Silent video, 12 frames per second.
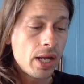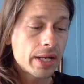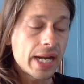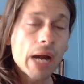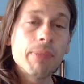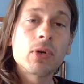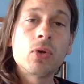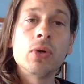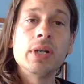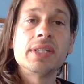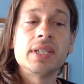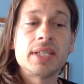
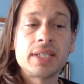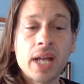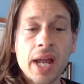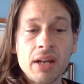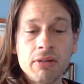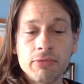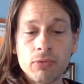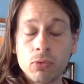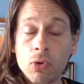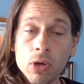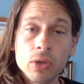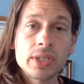Capricorn is a sign of
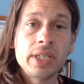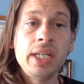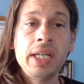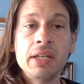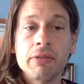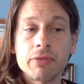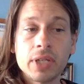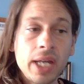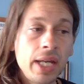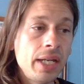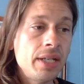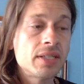royalty, of
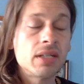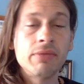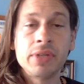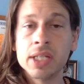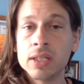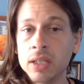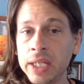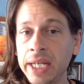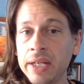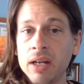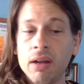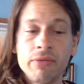kings, of the
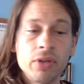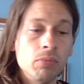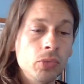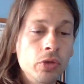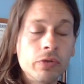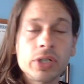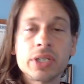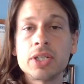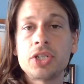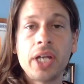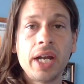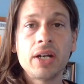elite, of the movers and
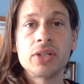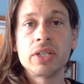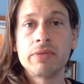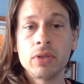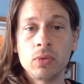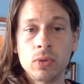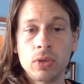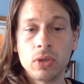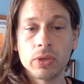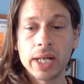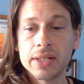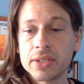shakers of the
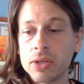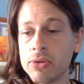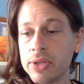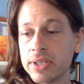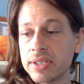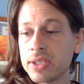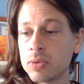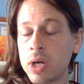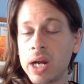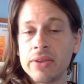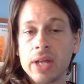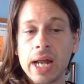world. And so this is
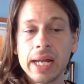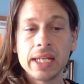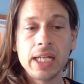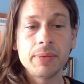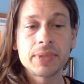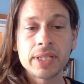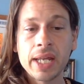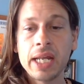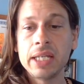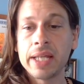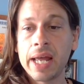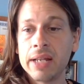why I keep
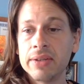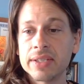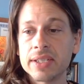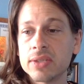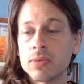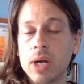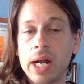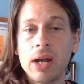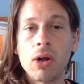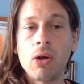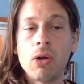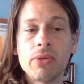saying that. This is why
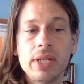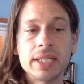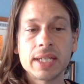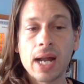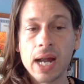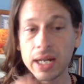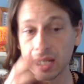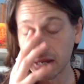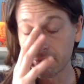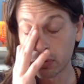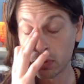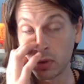all these
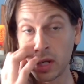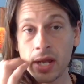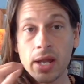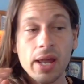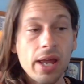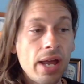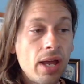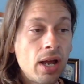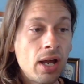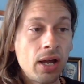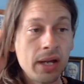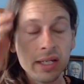high-level
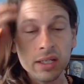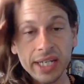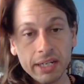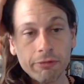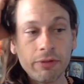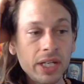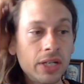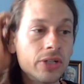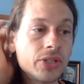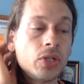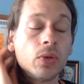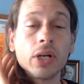elite
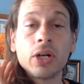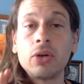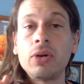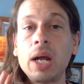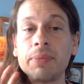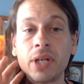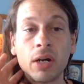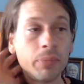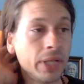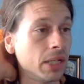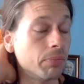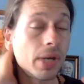figures who are corrupt are
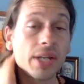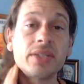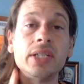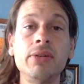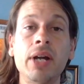being busted